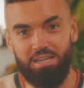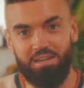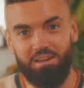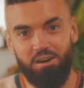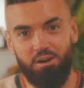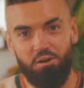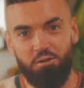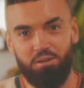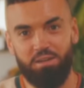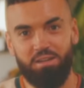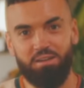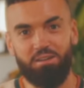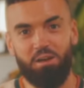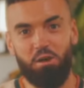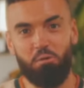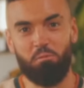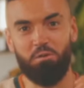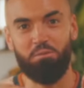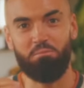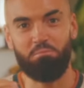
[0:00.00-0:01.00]
loaded
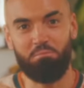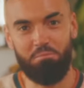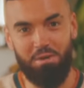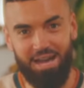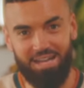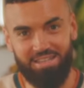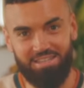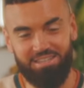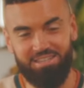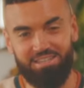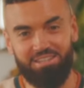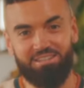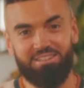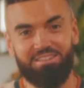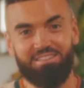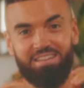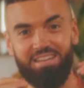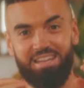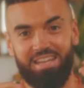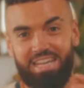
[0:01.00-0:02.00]
with
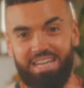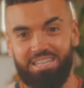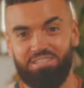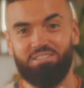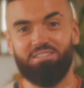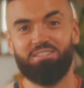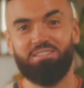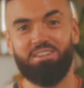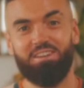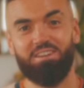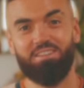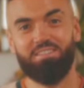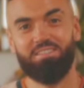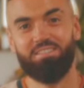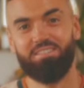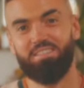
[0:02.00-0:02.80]
Mexican deliciousness.